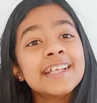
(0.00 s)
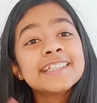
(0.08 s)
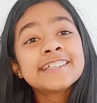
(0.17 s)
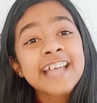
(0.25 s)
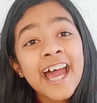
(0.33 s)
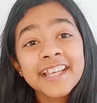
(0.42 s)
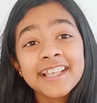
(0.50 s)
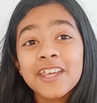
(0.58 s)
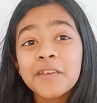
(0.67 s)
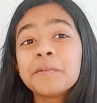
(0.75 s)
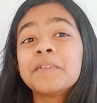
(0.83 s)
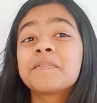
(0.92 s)
Sadly,
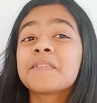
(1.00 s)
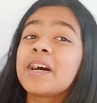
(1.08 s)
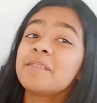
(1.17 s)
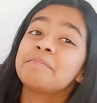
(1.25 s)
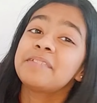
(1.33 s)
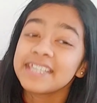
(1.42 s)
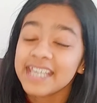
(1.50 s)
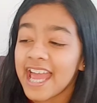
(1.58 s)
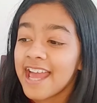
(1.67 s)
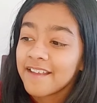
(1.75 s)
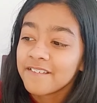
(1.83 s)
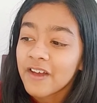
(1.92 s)
we've come to the
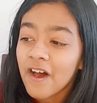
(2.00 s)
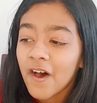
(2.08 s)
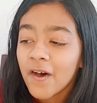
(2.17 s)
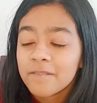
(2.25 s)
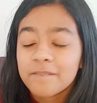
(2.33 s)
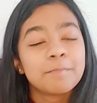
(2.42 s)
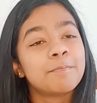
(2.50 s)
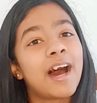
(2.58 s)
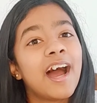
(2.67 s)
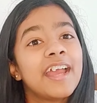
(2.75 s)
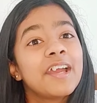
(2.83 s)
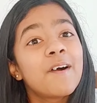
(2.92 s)
end of
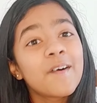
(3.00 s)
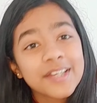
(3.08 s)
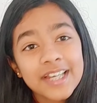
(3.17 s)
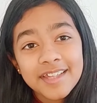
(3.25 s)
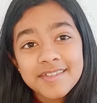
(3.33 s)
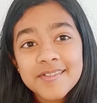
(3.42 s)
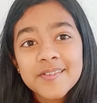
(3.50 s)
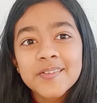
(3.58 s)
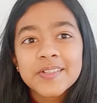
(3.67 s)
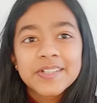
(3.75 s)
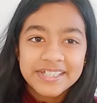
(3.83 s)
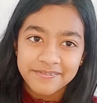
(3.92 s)
my online school
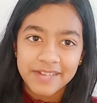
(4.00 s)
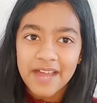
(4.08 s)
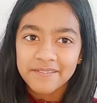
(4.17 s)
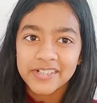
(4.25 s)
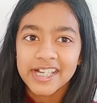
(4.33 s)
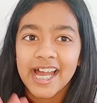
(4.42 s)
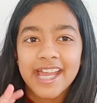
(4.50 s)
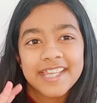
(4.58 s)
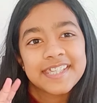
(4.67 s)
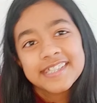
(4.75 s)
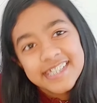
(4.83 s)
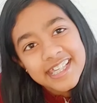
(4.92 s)
survival guide
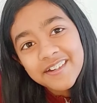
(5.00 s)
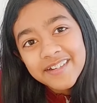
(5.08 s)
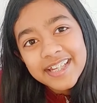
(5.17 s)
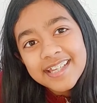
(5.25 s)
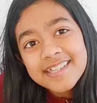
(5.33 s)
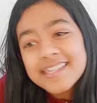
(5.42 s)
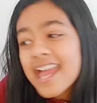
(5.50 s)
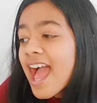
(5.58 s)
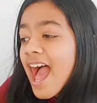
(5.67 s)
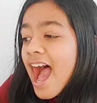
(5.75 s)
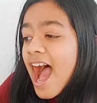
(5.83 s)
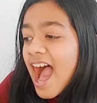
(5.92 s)
series,
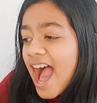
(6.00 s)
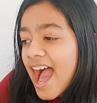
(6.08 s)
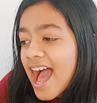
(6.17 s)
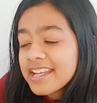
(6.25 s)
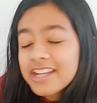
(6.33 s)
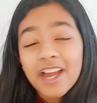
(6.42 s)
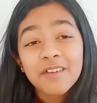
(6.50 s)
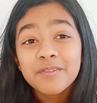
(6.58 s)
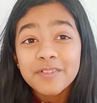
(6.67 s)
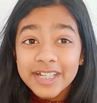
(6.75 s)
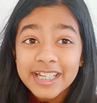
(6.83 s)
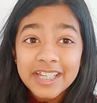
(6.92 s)
and I
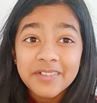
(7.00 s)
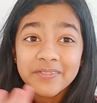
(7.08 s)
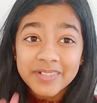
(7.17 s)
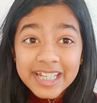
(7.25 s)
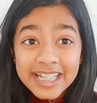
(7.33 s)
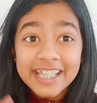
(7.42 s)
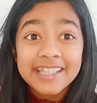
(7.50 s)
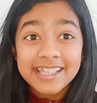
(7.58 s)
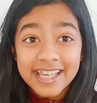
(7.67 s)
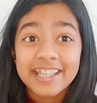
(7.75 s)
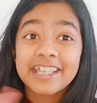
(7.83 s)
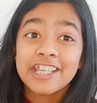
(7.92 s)
really
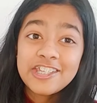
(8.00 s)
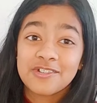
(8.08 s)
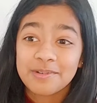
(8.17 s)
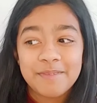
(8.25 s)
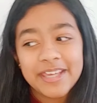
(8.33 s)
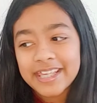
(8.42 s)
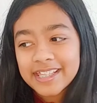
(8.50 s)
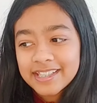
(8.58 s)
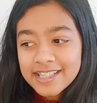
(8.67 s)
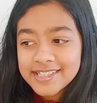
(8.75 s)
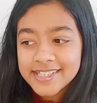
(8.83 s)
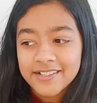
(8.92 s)
did enjoy making
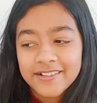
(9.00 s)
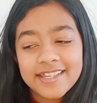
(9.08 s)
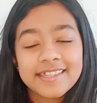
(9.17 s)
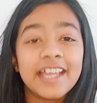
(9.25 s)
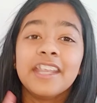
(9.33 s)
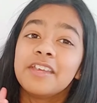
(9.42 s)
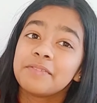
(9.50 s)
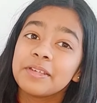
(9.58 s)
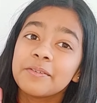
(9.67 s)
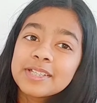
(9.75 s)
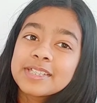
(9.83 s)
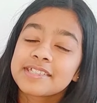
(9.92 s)
this series. And if you
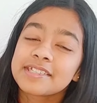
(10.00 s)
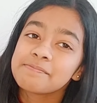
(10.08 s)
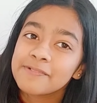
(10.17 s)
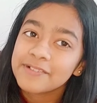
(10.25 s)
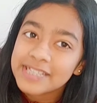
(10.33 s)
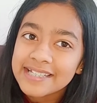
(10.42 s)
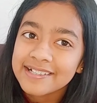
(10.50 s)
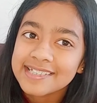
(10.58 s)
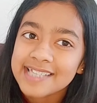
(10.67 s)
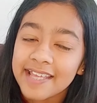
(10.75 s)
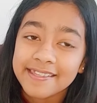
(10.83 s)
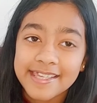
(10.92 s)
want to see more series
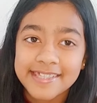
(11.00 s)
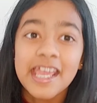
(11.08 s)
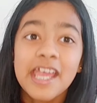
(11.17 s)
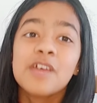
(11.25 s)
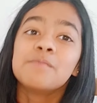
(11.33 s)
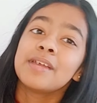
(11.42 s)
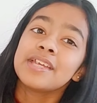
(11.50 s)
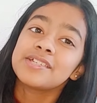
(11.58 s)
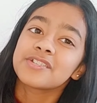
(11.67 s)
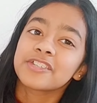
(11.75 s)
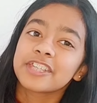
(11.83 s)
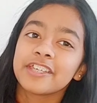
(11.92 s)
like this, make sure
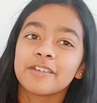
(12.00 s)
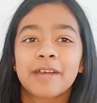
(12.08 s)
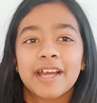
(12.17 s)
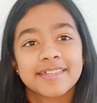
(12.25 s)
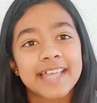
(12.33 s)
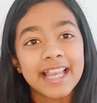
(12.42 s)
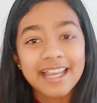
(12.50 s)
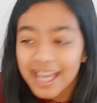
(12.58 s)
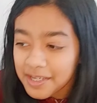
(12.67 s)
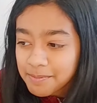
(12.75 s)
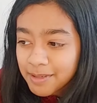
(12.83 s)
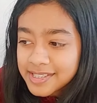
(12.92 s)
that you press that like
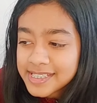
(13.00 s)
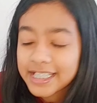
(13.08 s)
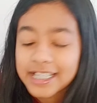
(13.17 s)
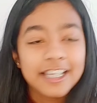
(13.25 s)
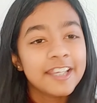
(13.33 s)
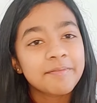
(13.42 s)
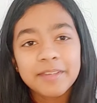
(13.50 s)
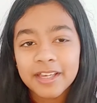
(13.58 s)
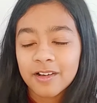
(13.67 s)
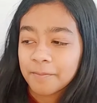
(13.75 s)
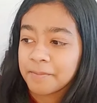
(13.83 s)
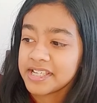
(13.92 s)
button and leave me a
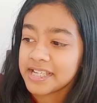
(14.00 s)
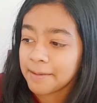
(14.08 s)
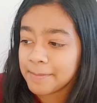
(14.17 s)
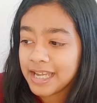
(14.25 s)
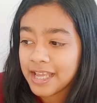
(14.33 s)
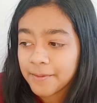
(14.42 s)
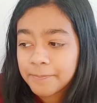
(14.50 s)
comment down below.